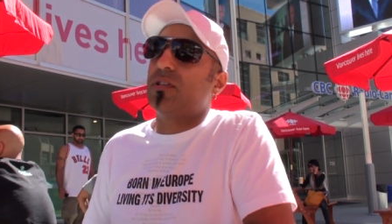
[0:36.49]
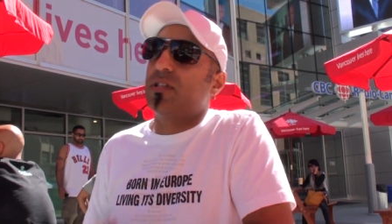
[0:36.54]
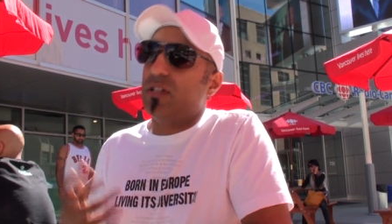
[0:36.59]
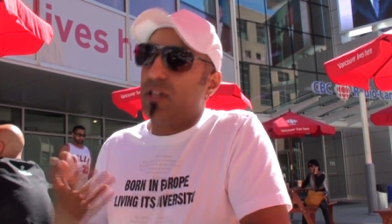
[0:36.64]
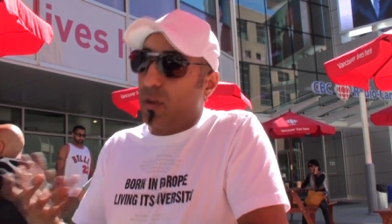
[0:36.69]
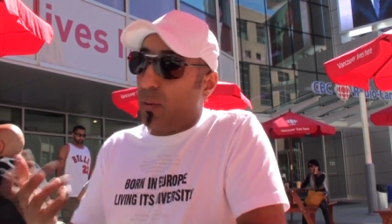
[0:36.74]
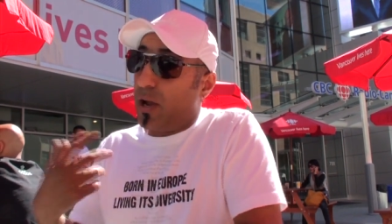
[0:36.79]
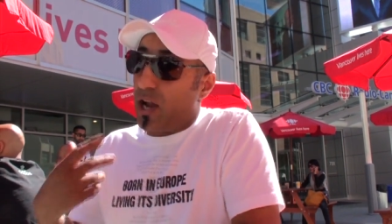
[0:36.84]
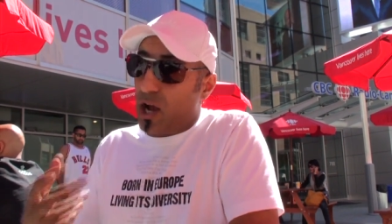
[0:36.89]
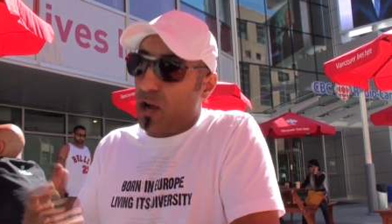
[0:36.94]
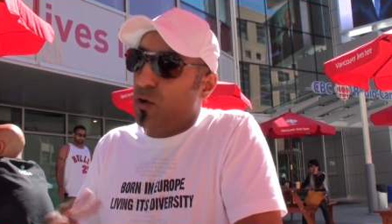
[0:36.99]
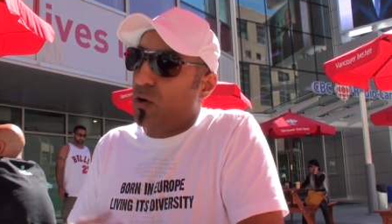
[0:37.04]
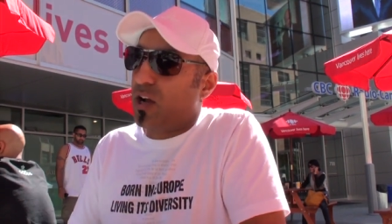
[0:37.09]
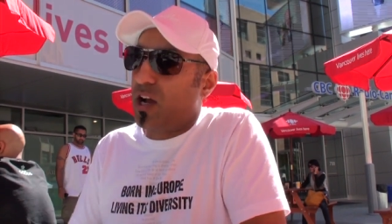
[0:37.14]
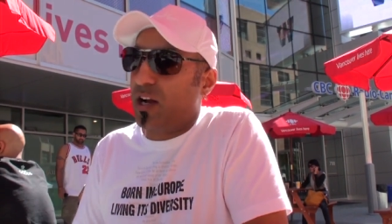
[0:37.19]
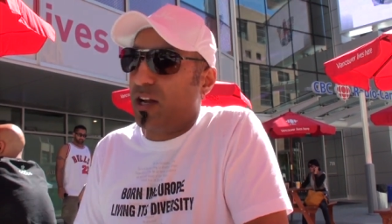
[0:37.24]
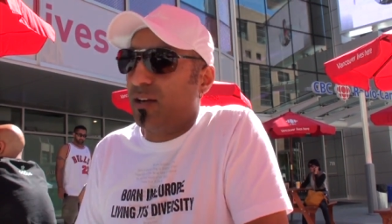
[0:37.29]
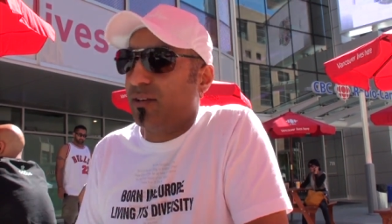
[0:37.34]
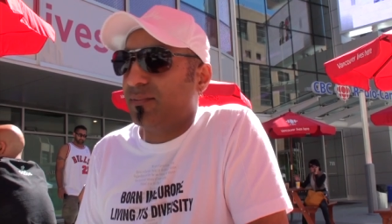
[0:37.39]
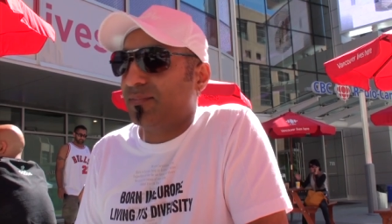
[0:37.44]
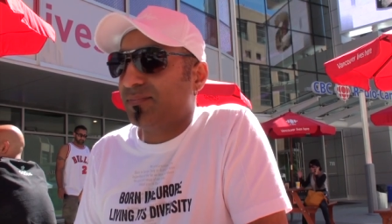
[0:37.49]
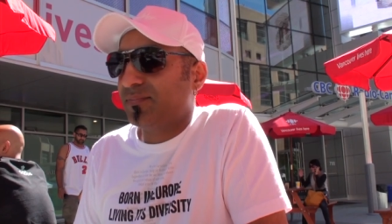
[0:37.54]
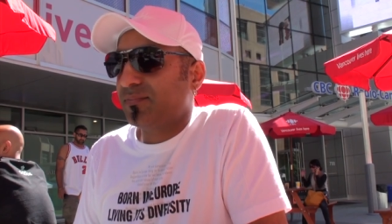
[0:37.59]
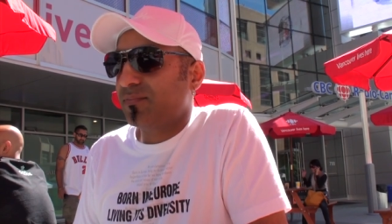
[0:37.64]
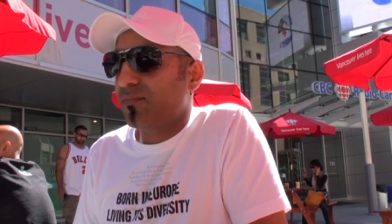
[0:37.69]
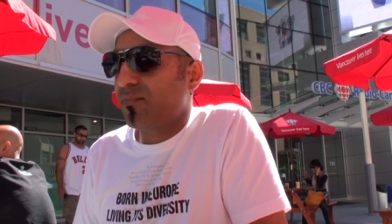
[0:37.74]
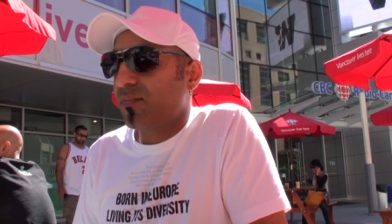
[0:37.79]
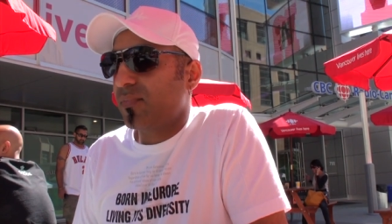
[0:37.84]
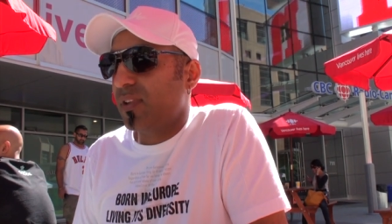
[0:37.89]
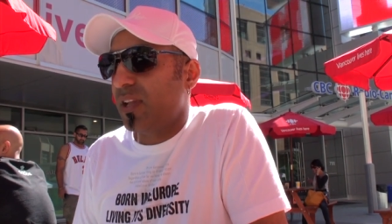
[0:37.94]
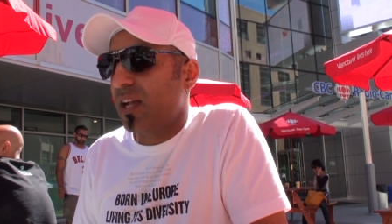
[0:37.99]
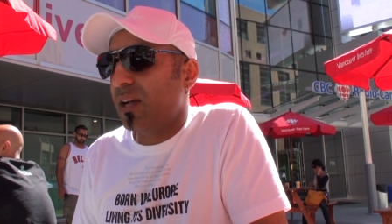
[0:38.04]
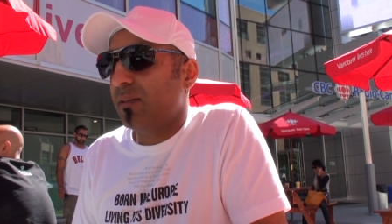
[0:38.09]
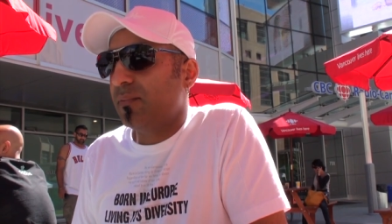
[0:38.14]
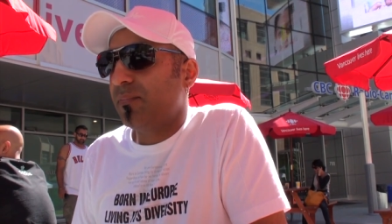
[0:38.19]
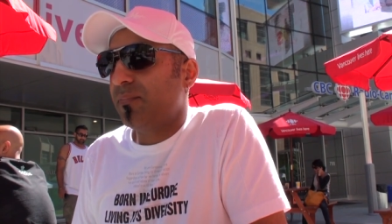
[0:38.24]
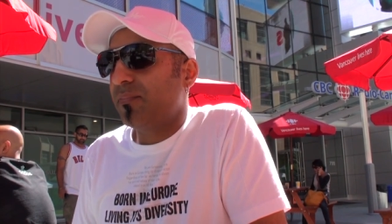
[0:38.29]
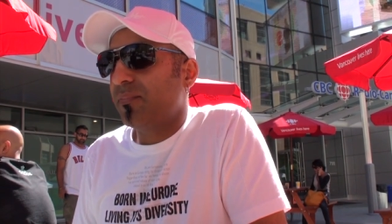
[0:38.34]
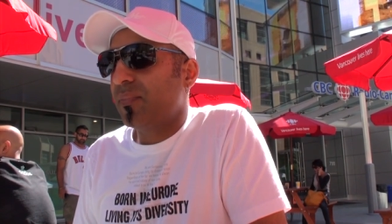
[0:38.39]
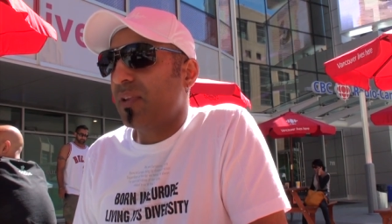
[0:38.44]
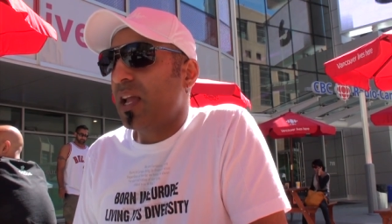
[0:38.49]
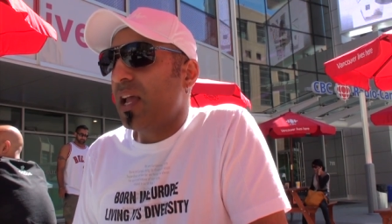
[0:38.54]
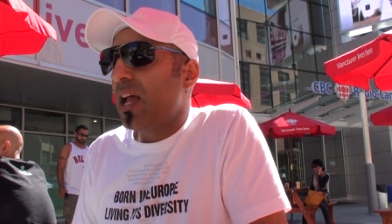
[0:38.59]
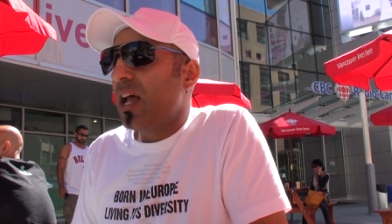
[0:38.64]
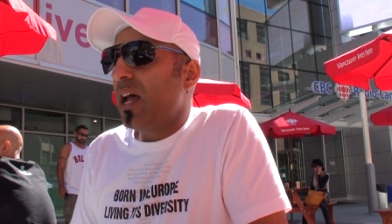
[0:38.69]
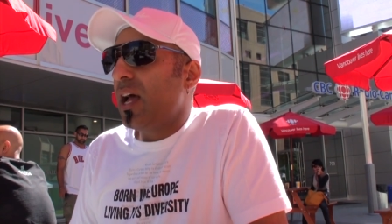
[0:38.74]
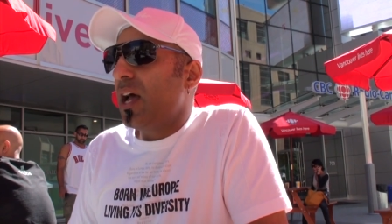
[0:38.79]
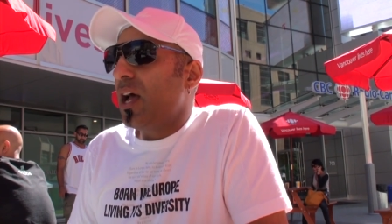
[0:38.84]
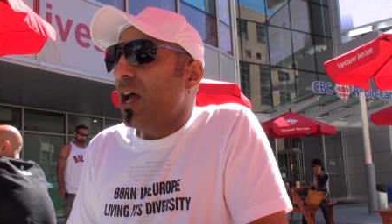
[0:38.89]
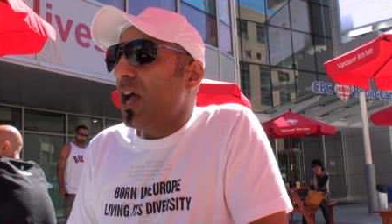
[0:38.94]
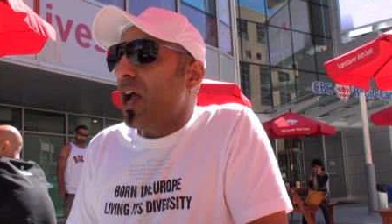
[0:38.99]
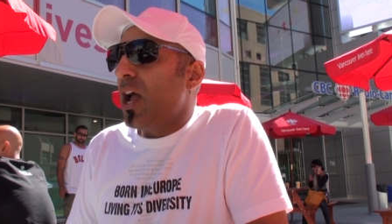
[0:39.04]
The way I look at it. Interesting. Expand on that. Why do you feel that way?